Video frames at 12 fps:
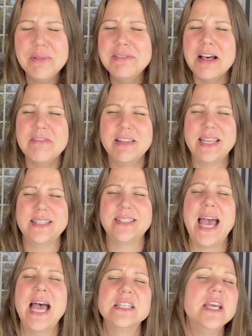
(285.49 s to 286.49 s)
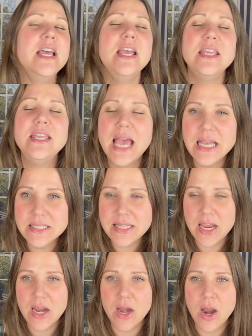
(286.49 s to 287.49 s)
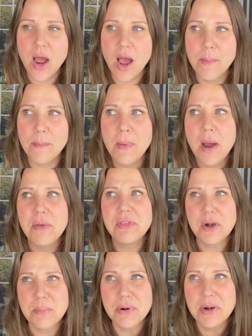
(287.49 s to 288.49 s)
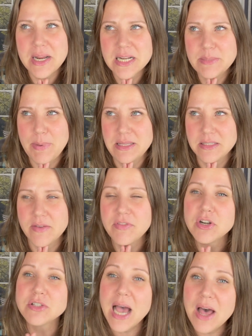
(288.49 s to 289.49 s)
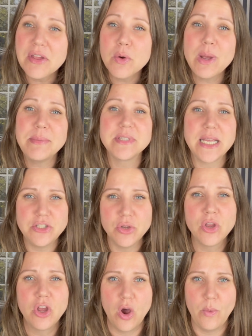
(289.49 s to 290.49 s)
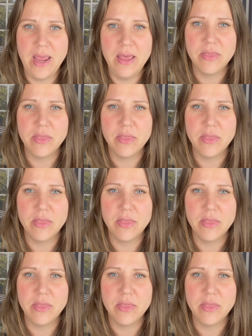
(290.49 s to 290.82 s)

lovely is that? Yes, they're pretty expensive. There's other websites you can go with,